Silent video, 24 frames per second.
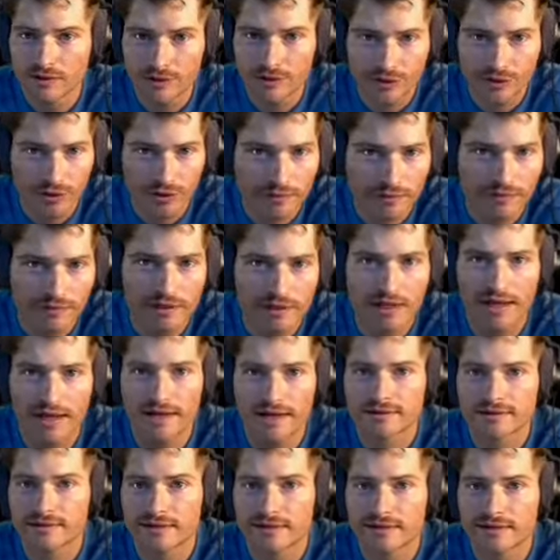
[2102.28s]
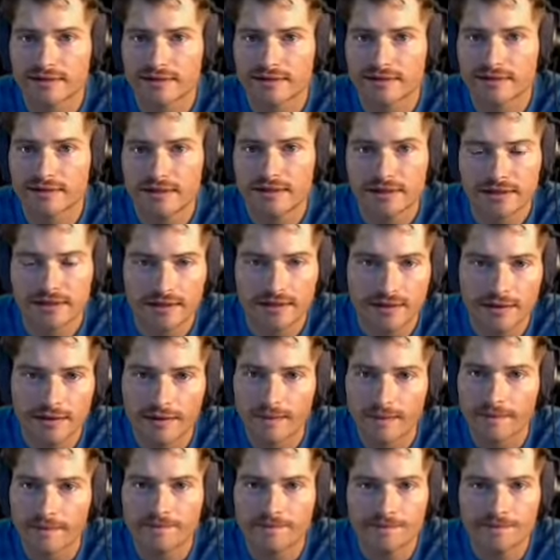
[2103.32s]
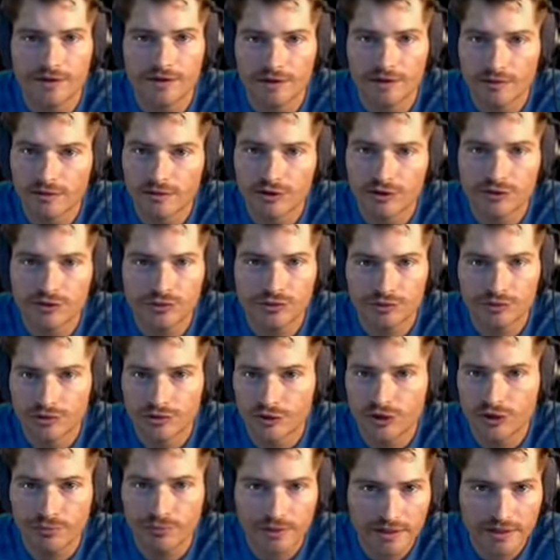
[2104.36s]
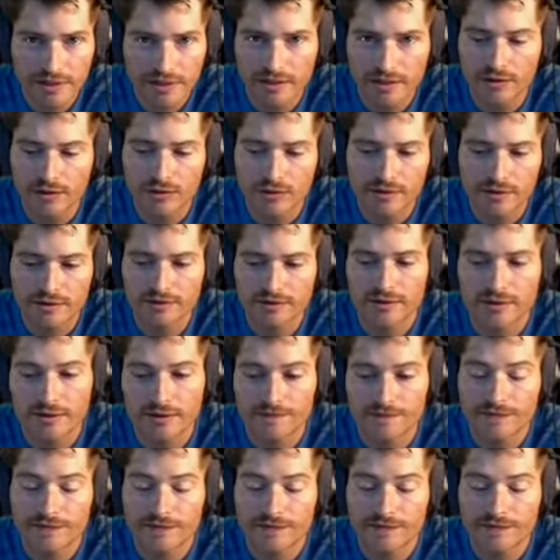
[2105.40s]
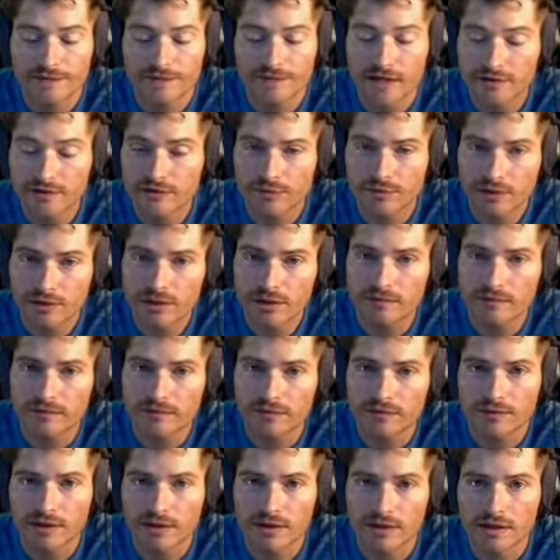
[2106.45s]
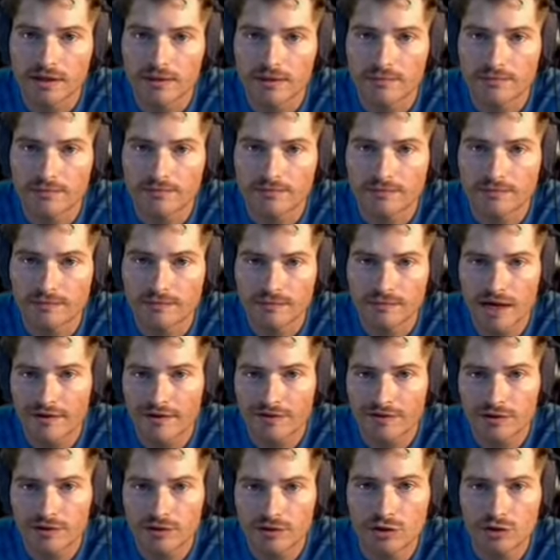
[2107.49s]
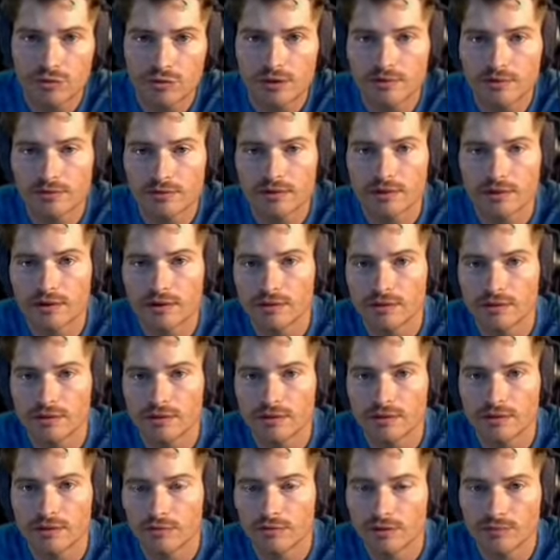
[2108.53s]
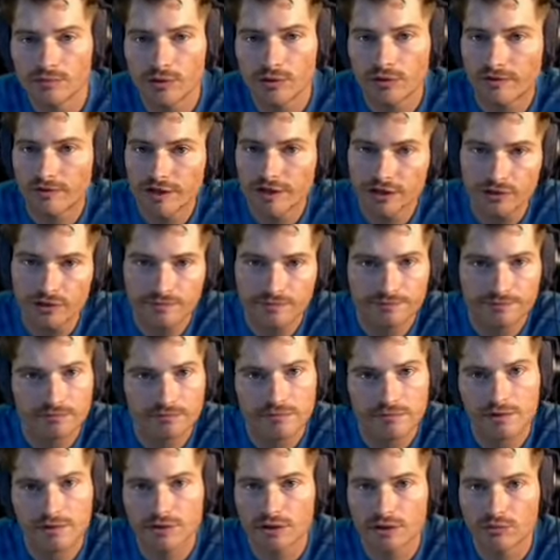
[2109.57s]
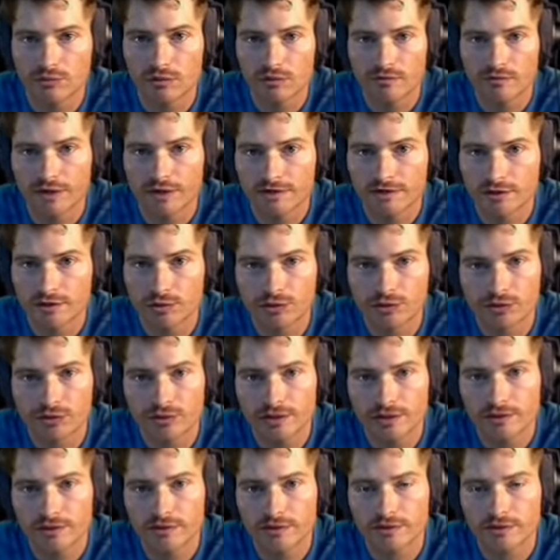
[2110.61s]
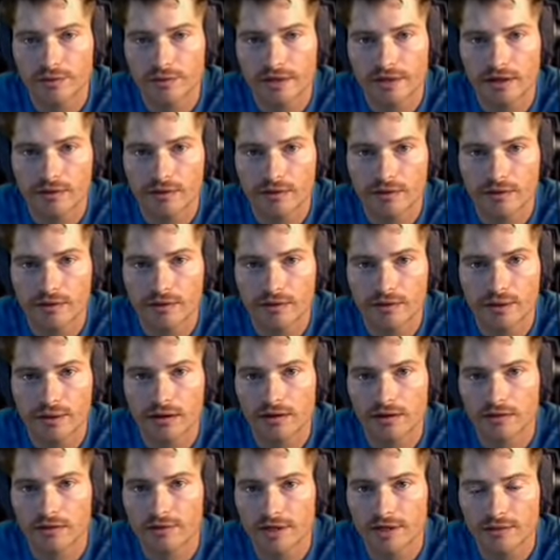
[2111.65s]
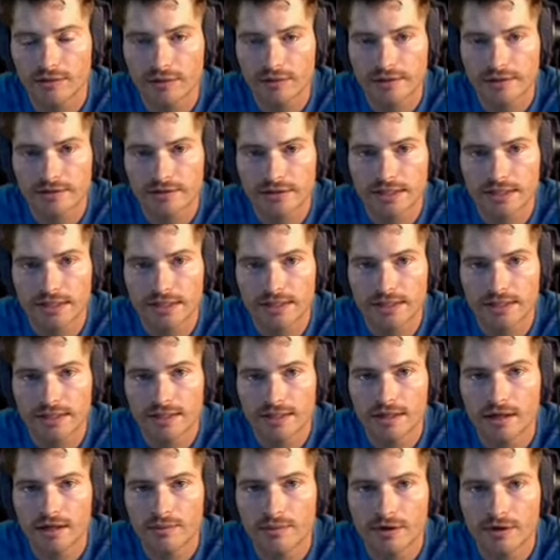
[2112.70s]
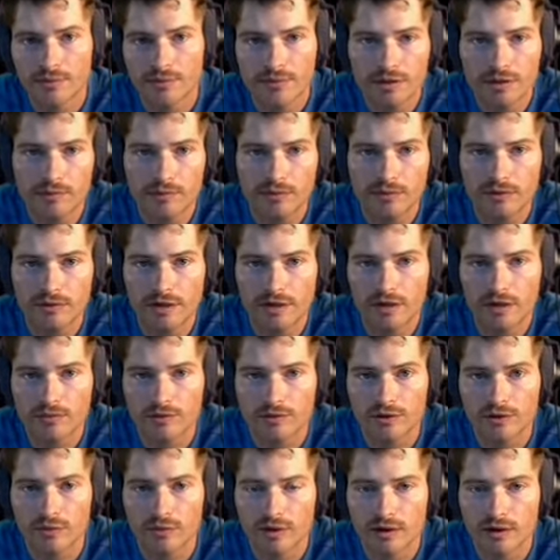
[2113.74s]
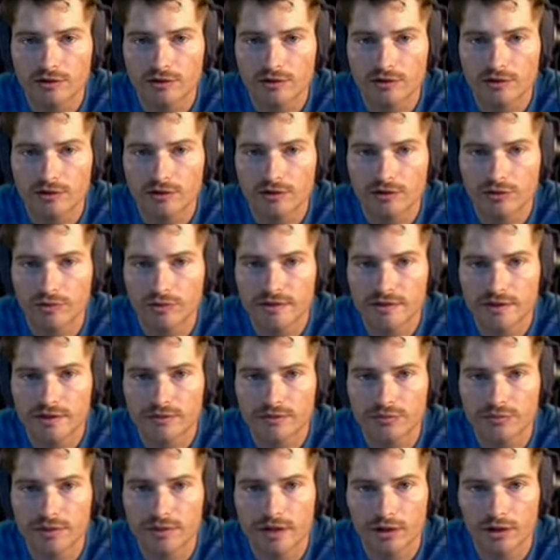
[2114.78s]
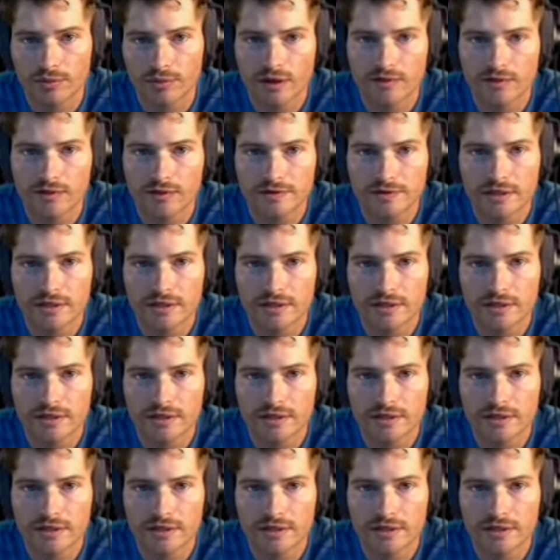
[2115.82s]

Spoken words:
you showing up for class? Did you complete that course? That's super helpful. Having human motivation, we're very social creatures. We care about our own networks and our people, and we're altruistic. We want to help others.